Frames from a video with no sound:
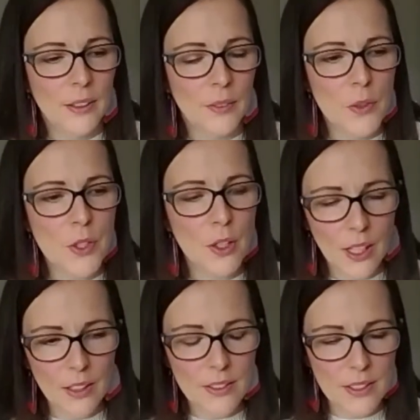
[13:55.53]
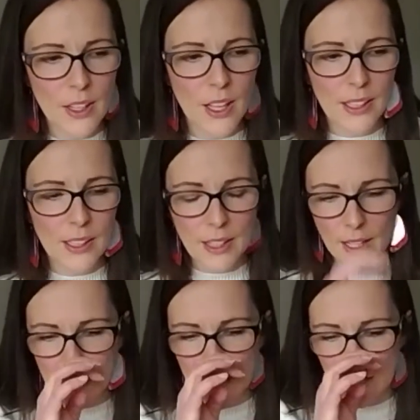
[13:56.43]
so like
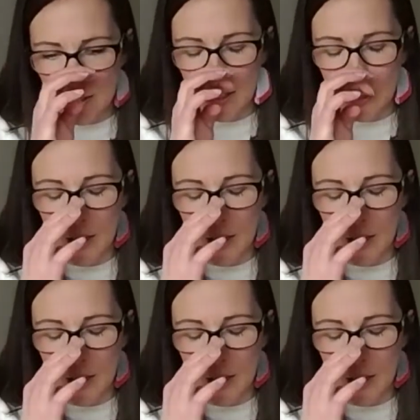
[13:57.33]
I'd said,